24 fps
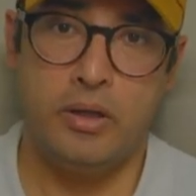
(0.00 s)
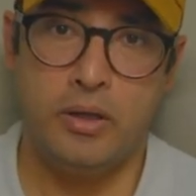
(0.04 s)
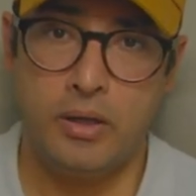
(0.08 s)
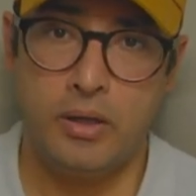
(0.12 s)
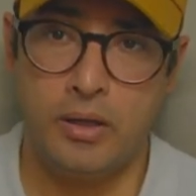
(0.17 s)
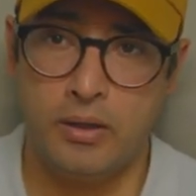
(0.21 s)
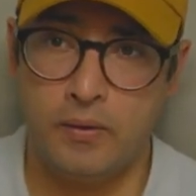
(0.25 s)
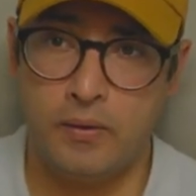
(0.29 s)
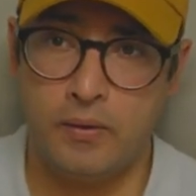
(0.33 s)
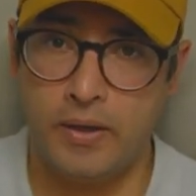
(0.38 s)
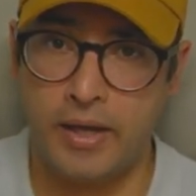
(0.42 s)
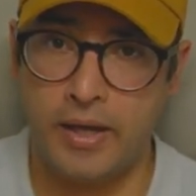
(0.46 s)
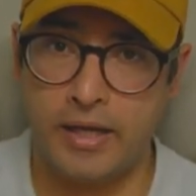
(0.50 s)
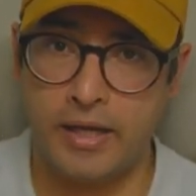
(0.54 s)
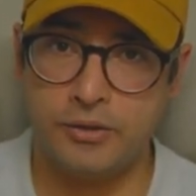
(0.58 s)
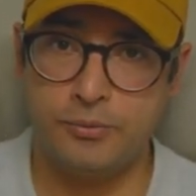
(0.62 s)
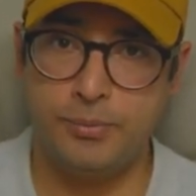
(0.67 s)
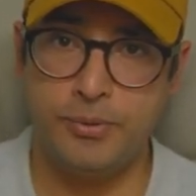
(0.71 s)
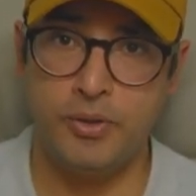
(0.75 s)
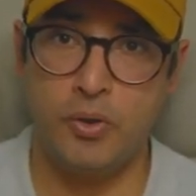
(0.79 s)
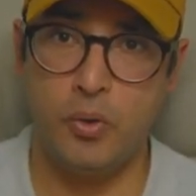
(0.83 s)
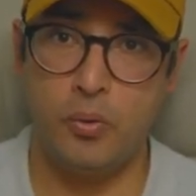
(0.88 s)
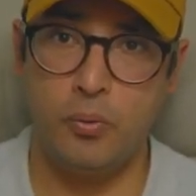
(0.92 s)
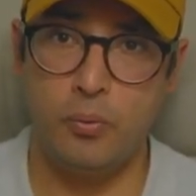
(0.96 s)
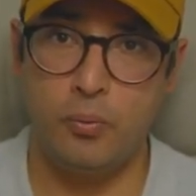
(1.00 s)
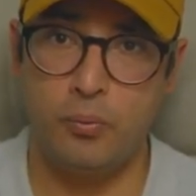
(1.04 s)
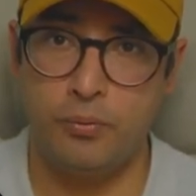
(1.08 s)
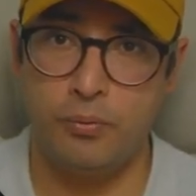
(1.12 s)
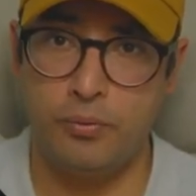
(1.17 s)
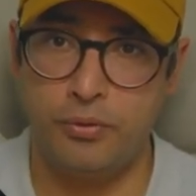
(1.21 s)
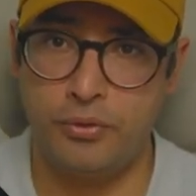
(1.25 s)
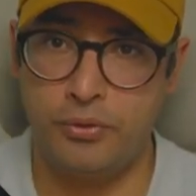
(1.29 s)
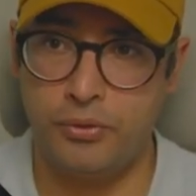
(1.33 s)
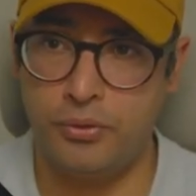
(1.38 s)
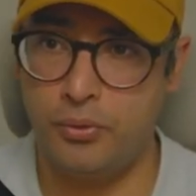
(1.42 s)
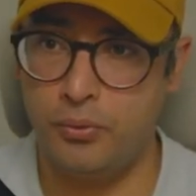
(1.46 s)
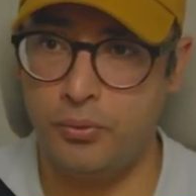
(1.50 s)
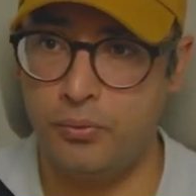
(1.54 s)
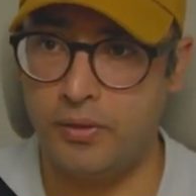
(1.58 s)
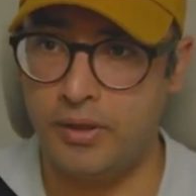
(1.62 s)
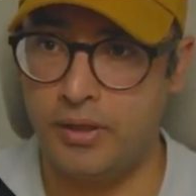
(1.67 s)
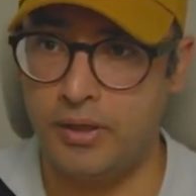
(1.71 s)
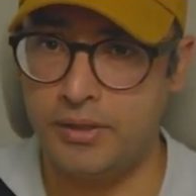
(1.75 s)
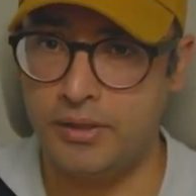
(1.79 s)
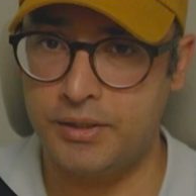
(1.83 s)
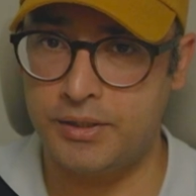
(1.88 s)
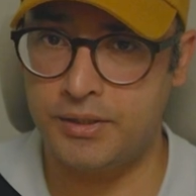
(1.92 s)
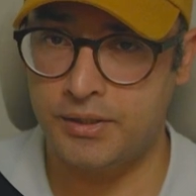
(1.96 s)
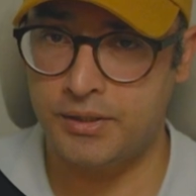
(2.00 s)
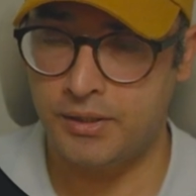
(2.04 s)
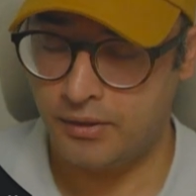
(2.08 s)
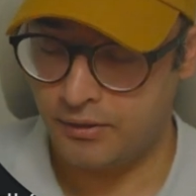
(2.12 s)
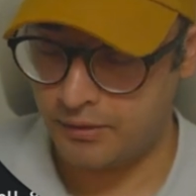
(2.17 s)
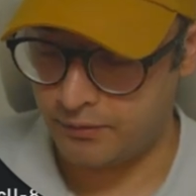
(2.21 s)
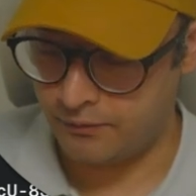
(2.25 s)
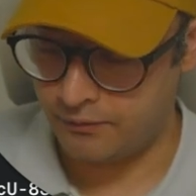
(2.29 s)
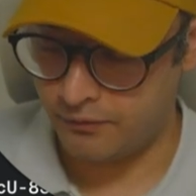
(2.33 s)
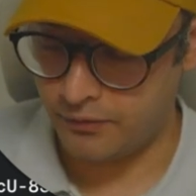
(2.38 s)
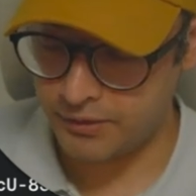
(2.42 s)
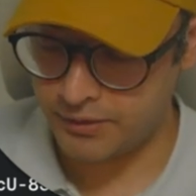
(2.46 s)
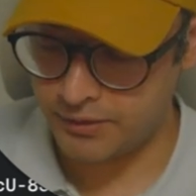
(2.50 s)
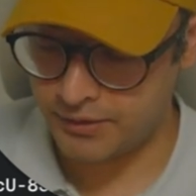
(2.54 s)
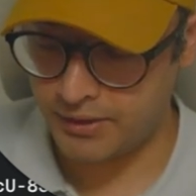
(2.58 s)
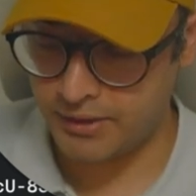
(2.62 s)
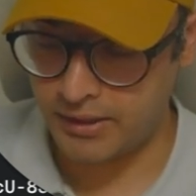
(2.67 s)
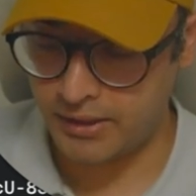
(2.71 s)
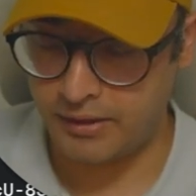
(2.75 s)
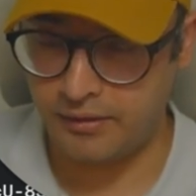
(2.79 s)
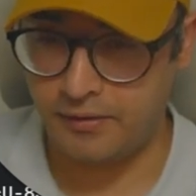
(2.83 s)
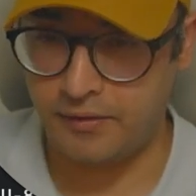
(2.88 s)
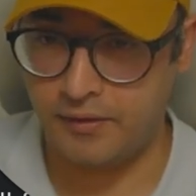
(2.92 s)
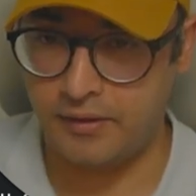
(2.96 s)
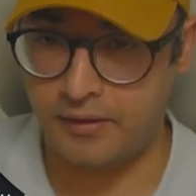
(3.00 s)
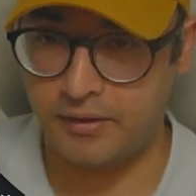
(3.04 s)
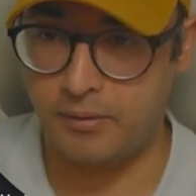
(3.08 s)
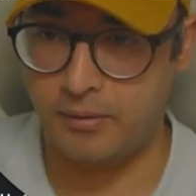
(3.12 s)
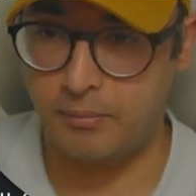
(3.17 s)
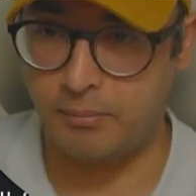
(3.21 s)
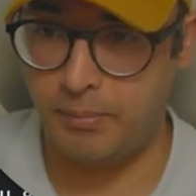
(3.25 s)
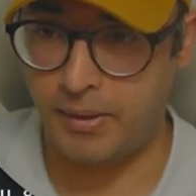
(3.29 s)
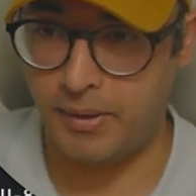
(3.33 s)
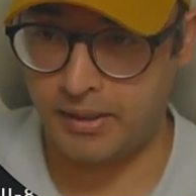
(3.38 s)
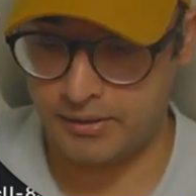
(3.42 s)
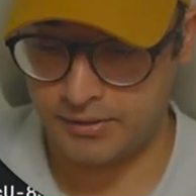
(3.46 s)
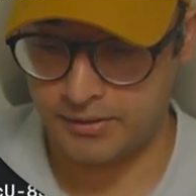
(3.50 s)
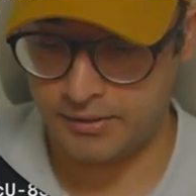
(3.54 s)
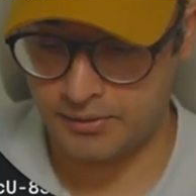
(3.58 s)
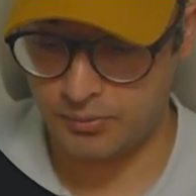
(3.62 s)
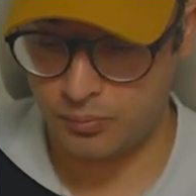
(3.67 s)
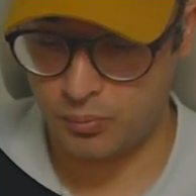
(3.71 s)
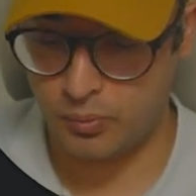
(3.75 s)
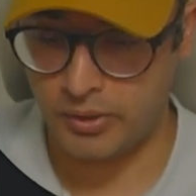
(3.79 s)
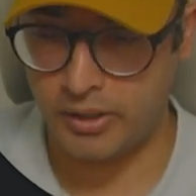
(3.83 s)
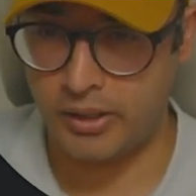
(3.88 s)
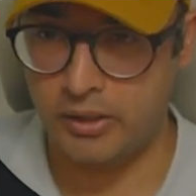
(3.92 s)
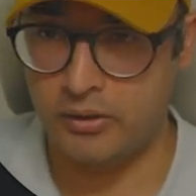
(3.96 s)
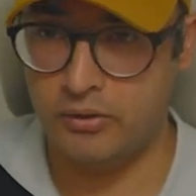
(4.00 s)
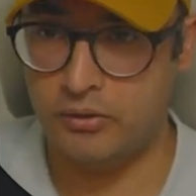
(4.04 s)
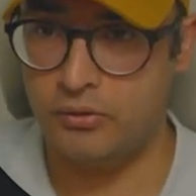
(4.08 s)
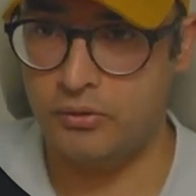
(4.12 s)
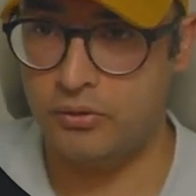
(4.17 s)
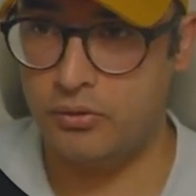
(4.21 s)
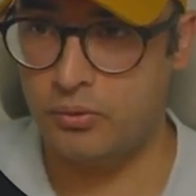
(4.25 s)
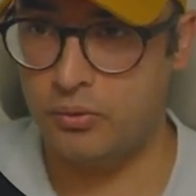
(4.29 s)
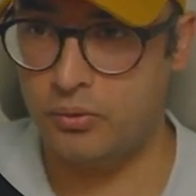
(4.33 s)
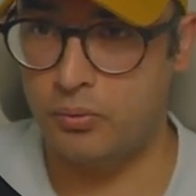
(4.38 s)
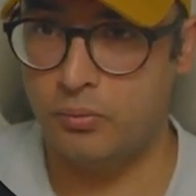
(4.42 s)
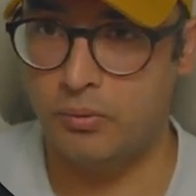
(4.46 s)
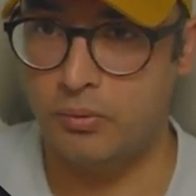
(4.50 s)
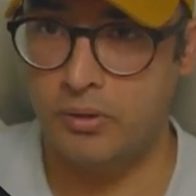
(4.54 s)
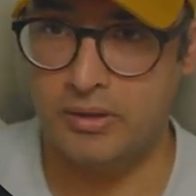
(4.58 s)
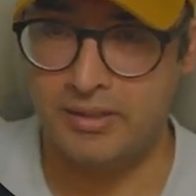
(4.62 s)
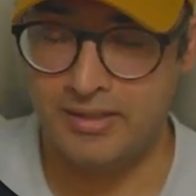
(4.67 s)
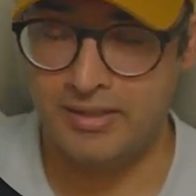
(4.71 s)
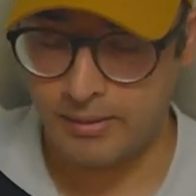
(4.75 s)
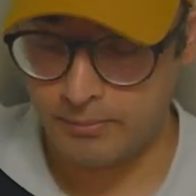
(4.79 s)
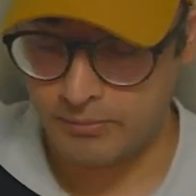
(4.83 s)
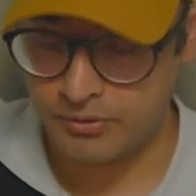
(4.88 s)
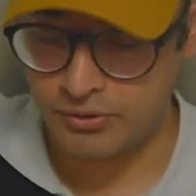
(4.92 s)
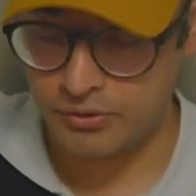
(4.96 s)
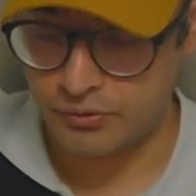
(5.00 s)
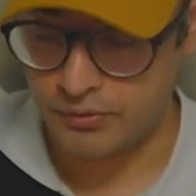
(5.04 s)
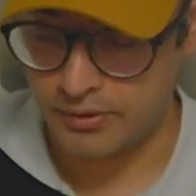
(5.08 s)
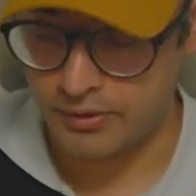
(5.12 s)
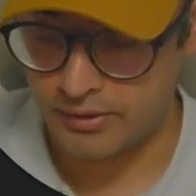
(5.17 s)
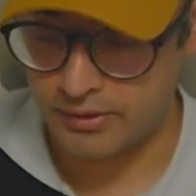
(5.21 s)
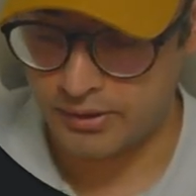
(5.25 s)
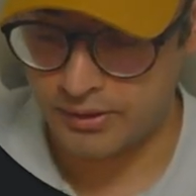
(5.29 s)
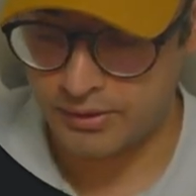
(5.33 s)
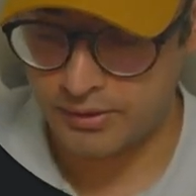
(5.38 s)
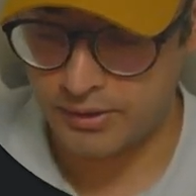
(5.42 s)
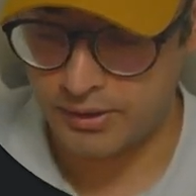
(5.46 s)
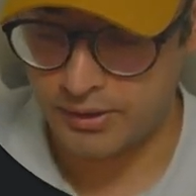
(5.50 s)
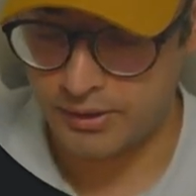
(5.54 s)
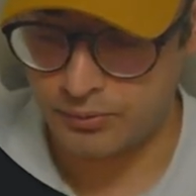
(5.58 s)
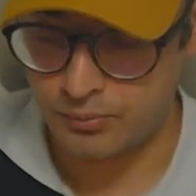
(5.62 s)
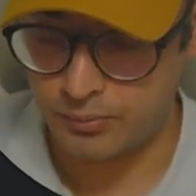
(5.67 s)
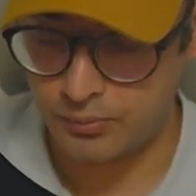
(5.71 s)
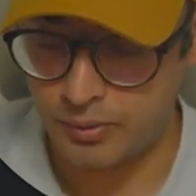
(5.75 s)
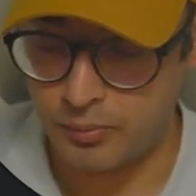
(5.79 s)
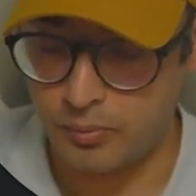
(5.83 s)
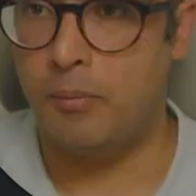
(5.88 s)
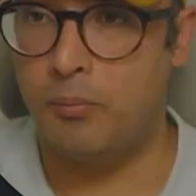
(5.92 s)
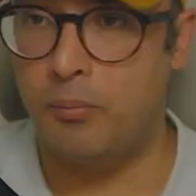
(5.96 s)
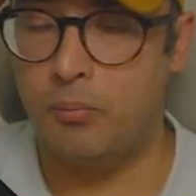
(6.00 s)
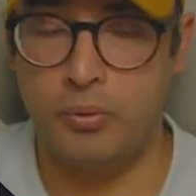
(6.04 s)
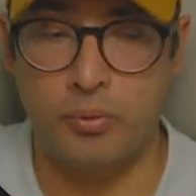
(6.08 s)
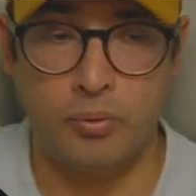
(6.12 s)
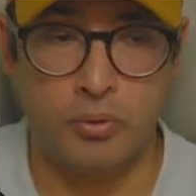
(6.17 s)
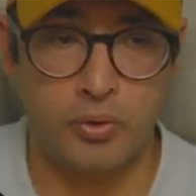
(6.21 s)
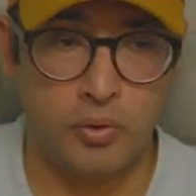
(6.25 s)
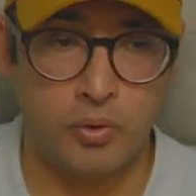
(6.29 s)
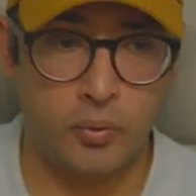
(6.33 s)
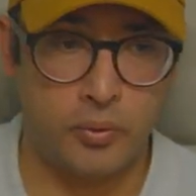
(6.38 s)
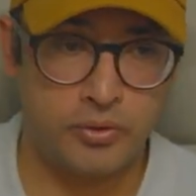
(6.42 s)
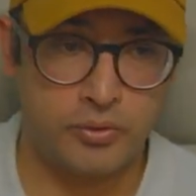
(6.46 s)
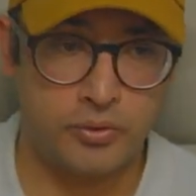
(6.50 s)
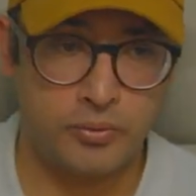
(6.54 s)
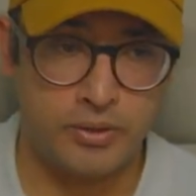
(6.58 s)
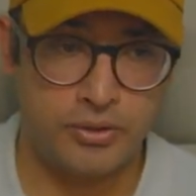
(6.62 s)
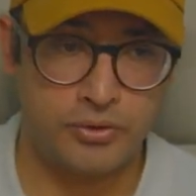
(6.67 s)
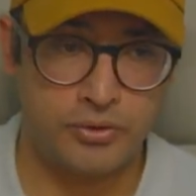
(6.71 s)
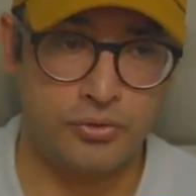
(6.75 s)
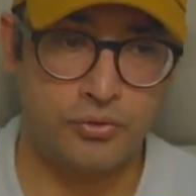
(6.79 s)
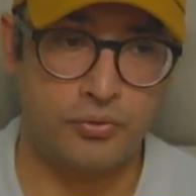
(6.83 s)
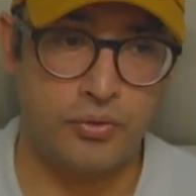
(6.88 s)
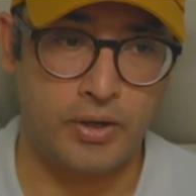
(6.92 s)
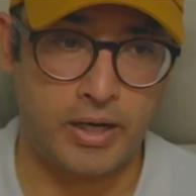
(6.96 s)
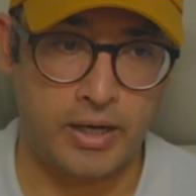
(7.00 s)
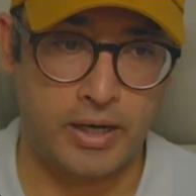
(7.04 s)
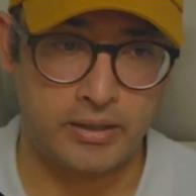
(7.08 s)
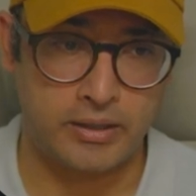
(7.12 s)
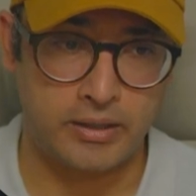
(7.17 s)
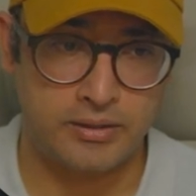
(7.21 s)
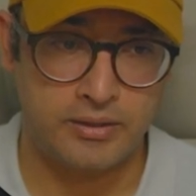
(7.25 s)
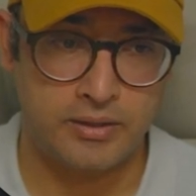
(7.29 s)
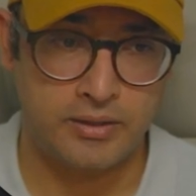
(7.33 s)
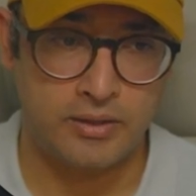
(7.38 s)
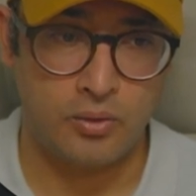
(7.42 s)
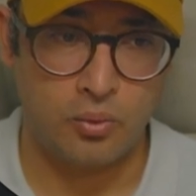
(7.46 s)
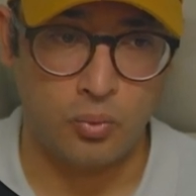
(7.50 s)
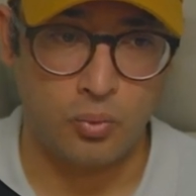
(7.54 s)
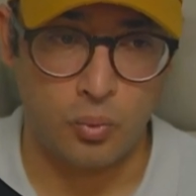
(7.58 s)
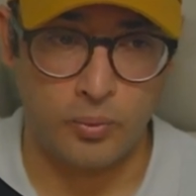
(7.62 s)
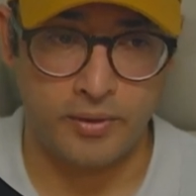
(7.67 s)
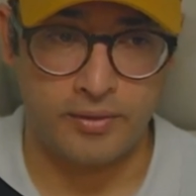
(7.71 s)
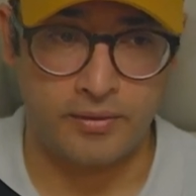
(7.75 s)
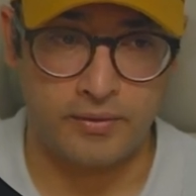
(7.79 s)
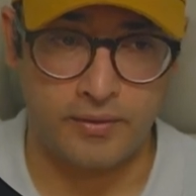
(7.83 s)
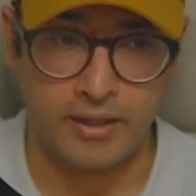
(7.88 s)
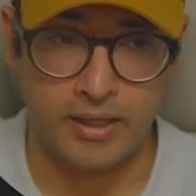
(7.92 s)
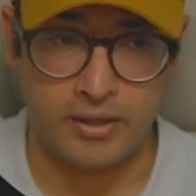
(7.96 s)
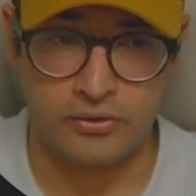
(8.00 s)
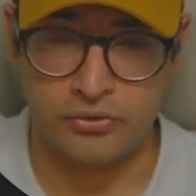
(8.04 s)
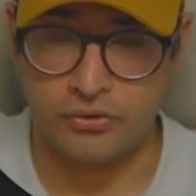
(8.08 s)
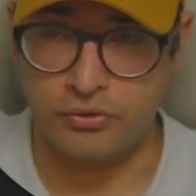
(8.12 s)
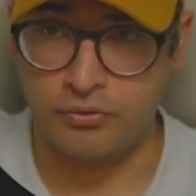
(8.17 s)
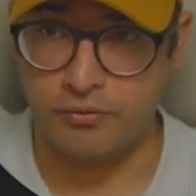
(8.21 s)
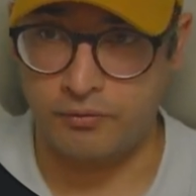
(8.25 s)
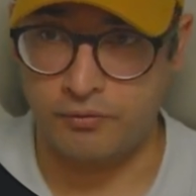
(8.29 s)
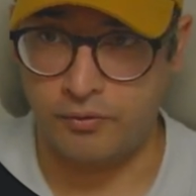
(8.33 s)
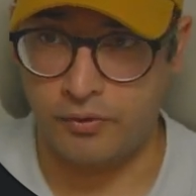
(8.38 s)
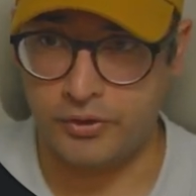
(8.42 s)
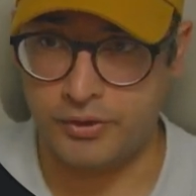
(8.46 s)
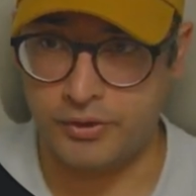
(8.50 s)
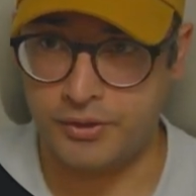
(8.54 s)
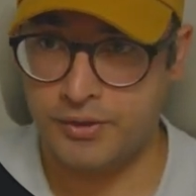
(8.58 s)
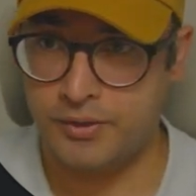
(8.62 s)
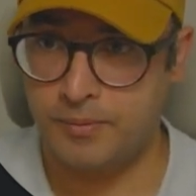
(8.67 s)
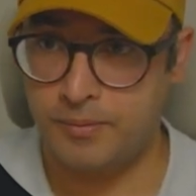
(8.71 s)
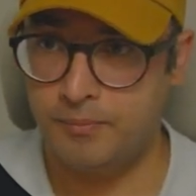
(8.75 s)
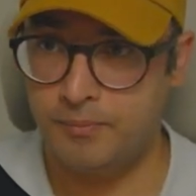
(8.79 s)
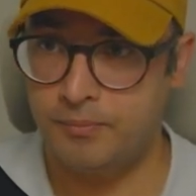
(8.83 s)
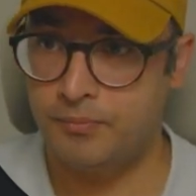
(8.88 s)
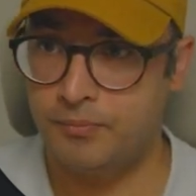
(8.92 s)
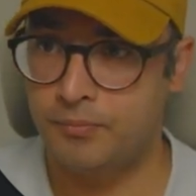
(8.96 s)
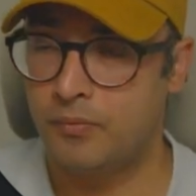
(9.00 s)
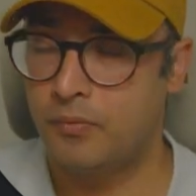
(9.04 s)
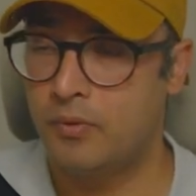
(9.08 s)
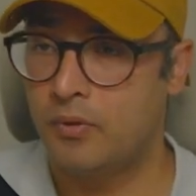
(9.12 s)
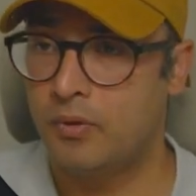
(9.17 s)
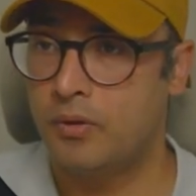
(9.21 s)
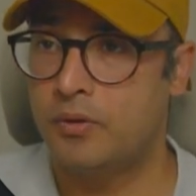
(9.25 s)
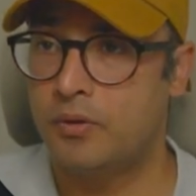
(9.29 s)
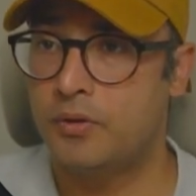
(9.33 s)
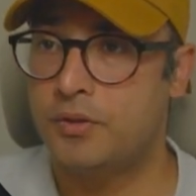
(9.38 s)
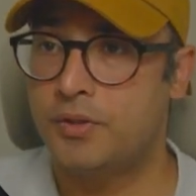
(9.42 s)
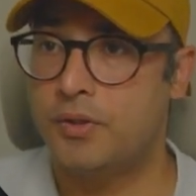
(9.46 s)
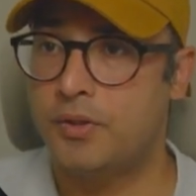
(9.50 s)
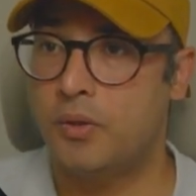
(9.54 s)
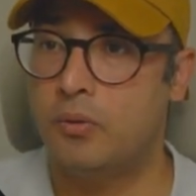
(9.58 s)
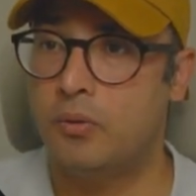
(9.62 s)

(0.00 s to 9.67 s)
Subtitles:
as we go through this, the first thing I think the best way to demonstrate this is we're going to interact with the agent first. So